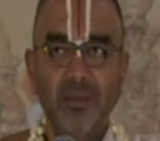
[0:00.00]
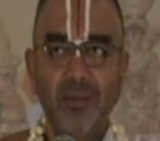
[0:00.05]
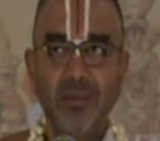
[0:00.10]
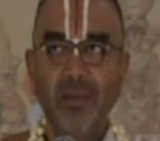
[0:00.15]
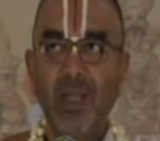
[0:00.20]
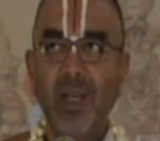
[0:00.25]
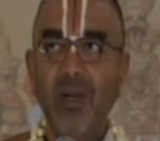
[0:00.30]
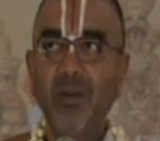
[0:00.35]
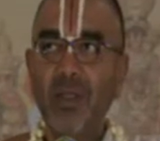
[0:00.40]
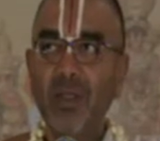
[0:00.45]

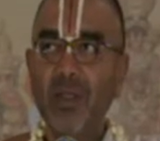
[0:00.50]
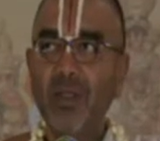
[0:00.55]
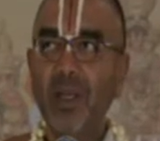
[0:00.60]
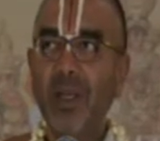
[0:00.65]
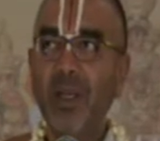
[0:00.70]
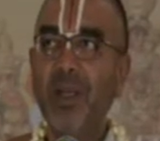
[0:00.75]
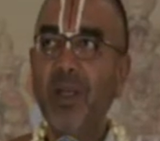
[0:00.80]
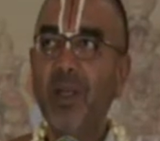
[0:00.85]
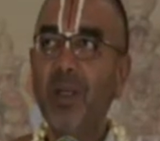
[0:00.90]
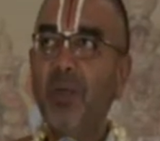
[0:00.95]
That was
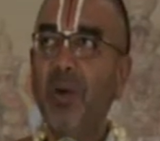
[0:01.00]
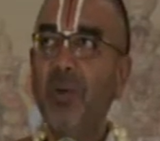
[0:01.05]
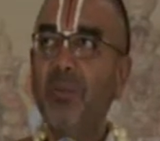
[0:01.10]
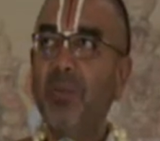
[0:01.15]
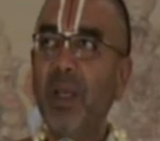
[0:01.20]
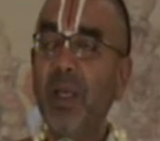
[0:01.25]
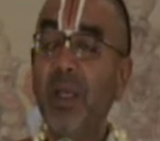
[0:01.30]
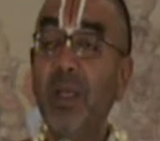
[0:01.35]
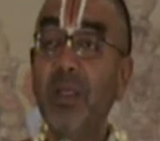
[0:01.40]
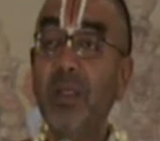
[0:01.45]
taken to a
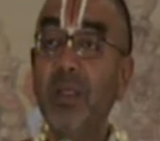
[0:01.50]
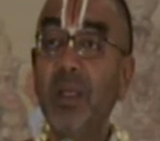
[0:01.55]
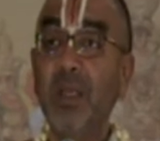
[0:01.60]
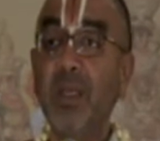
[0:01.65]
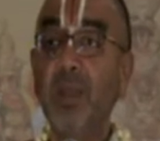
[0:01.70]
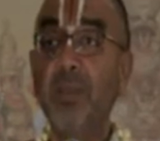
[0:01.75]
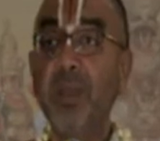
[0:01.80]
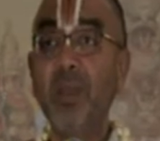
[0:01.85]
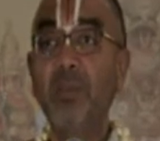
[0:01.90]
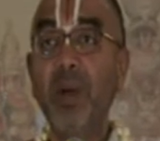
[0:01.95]
place
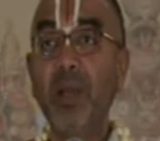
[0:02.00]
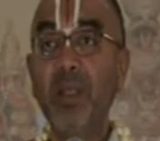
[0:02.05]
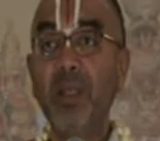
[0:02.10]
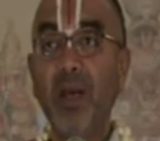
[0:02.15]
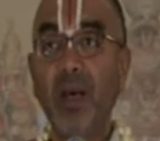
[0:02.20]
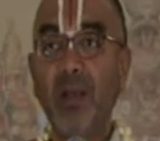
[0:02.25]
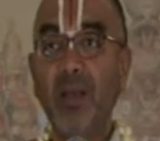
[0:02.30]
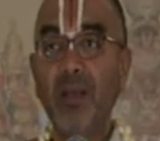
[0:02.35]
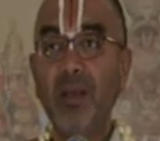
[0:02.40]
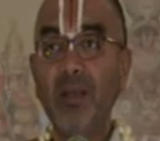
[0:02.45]
in a big
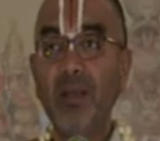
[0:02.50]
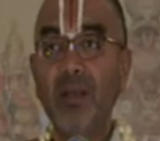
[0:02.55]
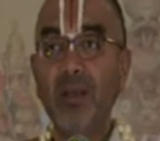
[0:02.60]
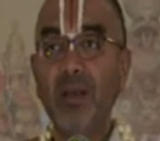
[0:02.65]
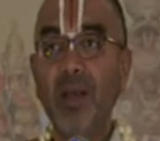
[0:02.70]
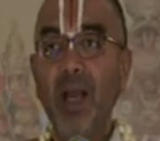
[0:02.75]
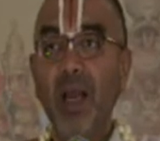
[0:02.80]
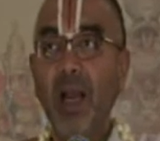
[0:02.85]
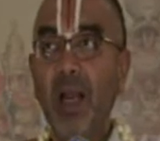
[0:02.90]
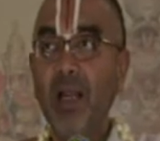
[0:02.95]
maidan,
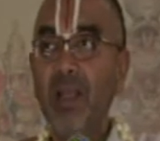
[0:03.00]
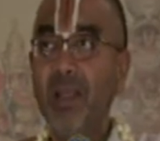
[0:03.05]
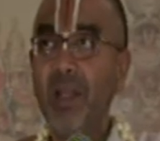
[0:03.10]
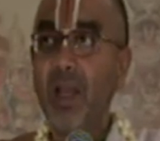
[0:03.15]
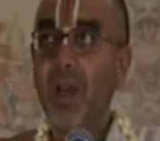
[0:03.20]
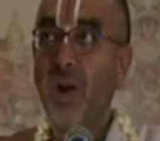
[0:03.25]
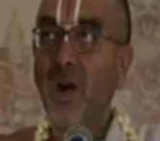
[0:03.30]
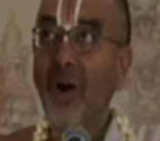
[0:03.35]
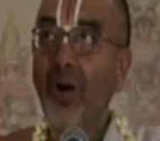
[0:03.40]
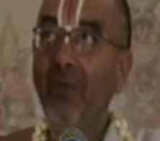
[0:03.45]
and
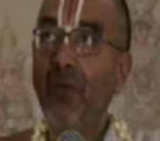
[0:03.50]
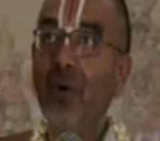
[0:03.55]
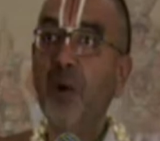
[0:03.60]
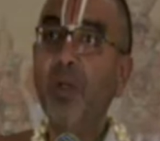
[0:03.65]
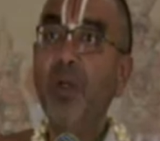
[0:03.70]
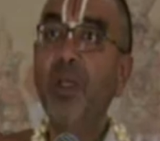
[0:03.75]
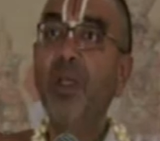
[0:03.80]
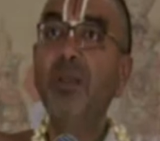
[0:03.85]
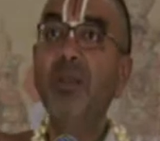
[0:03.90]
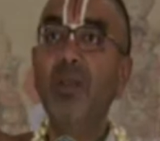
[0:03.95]
they
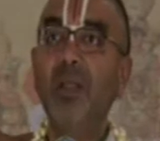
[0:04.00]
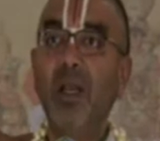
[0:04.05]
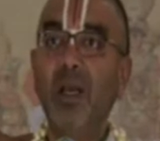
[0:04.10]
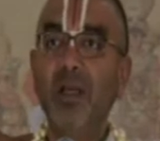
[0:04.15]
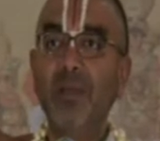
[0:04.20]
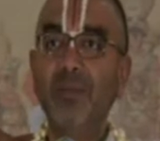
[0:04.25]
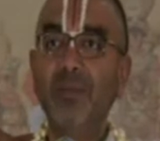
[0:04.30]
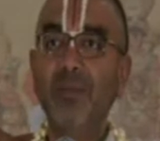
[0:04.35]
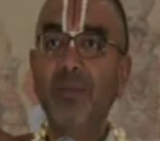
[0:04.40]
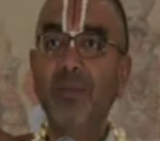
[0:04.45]
offered to
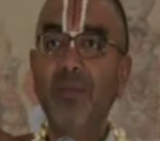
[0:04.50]
Indra.